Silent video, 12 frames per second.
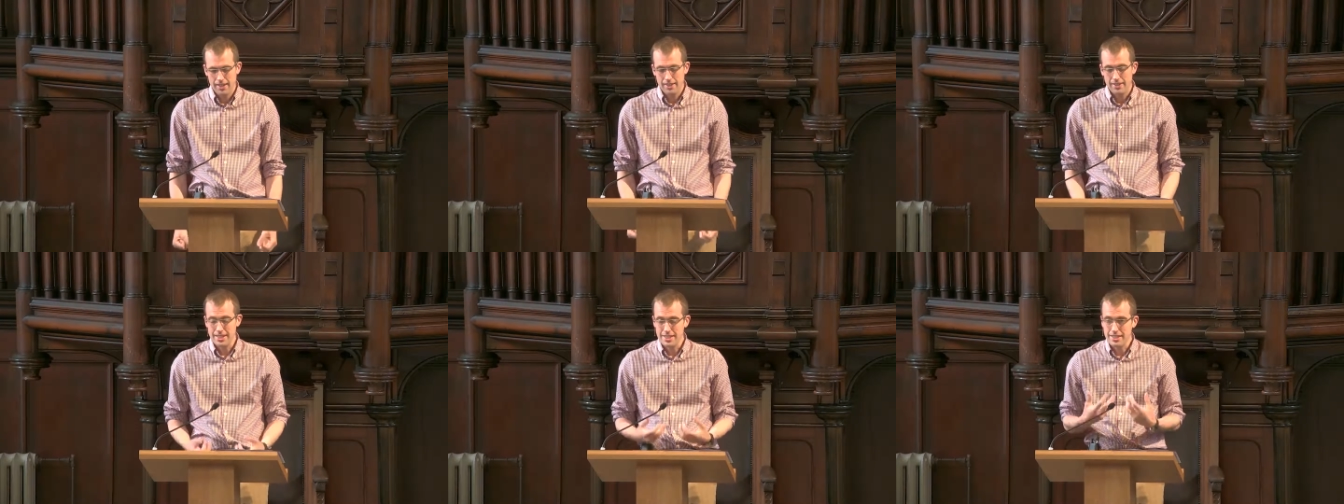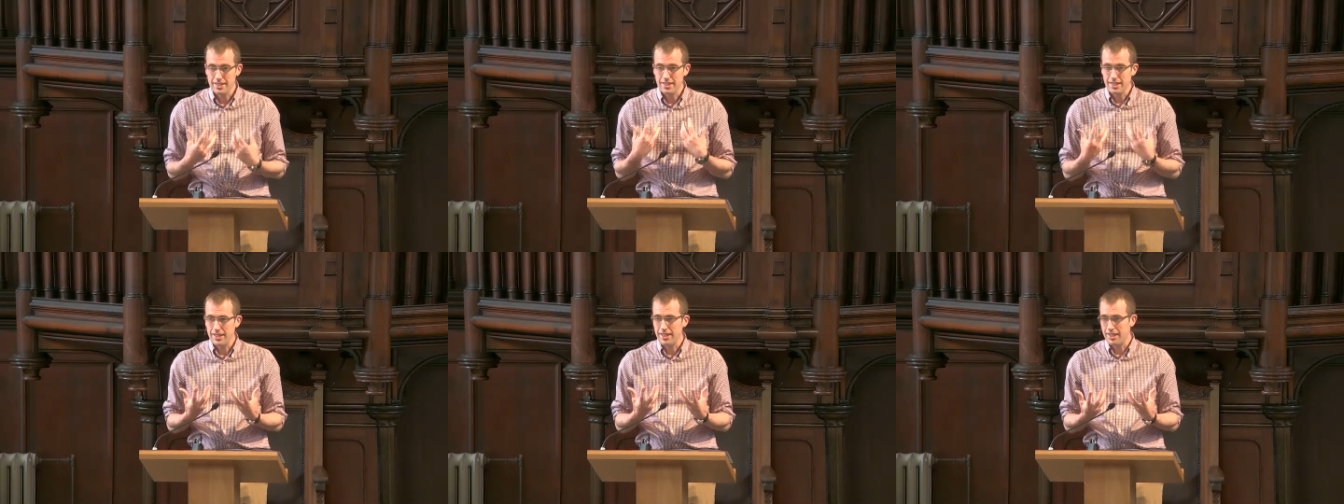These
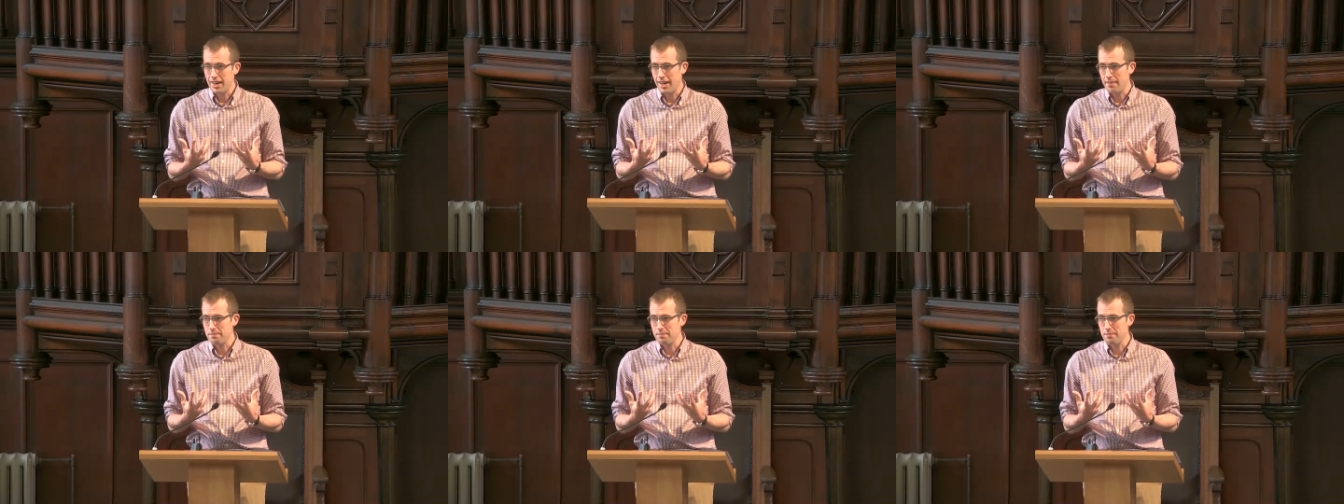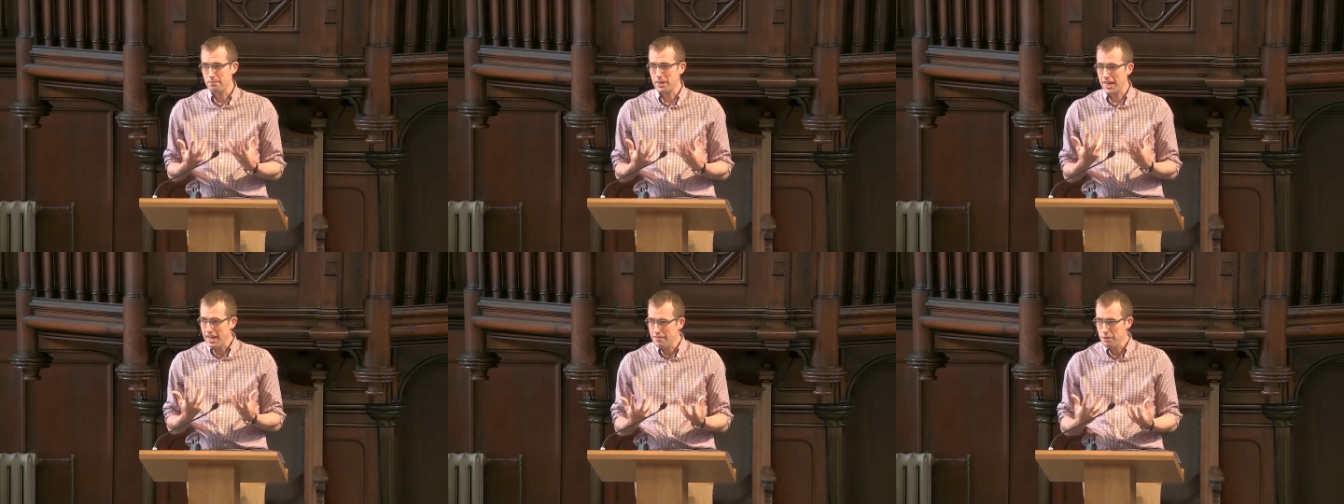three
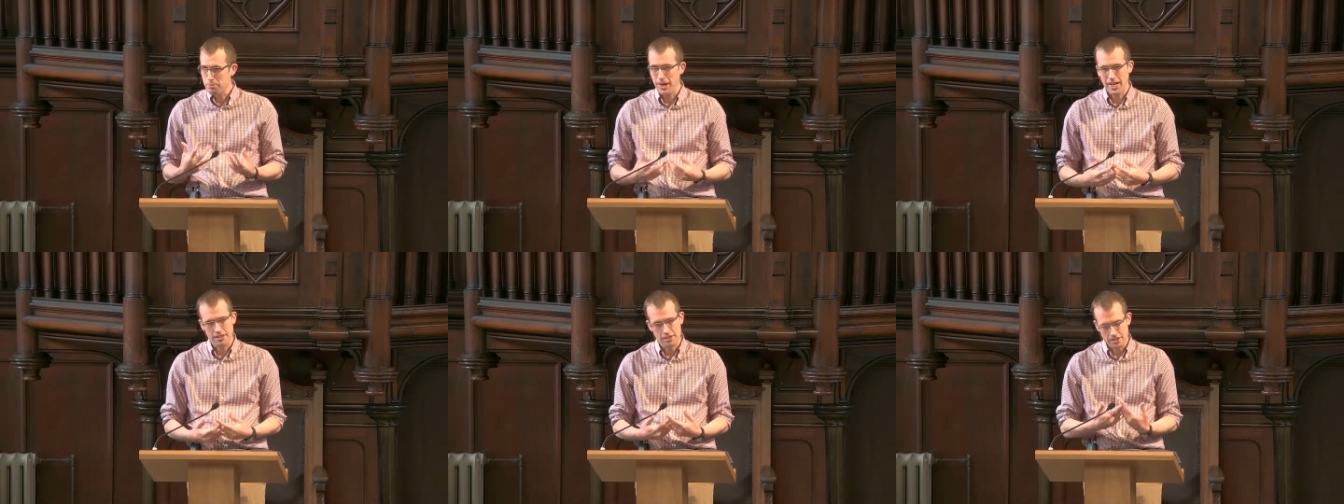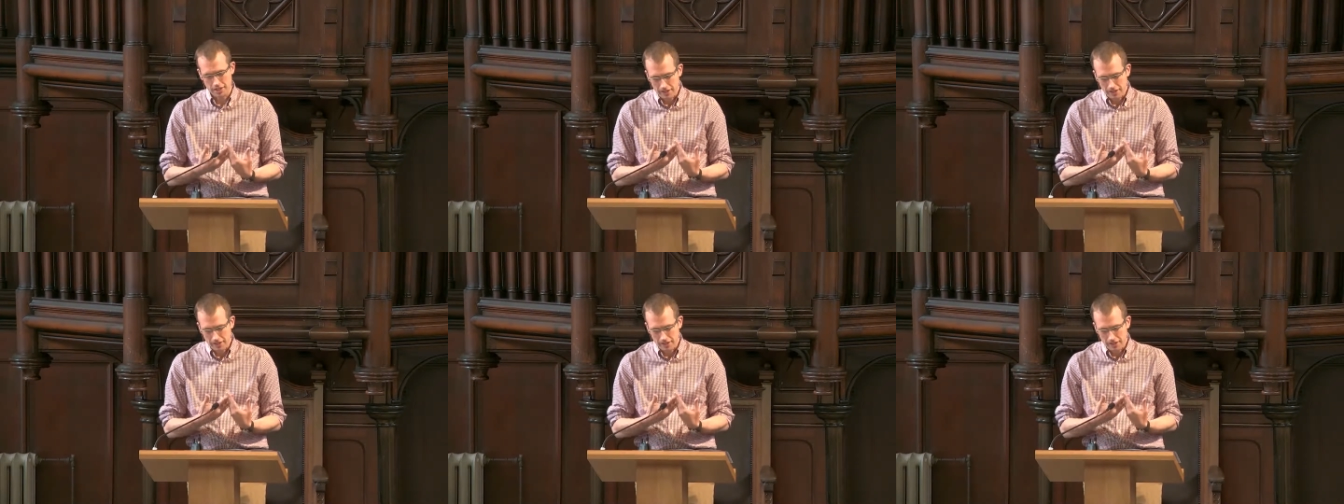behavior patterns are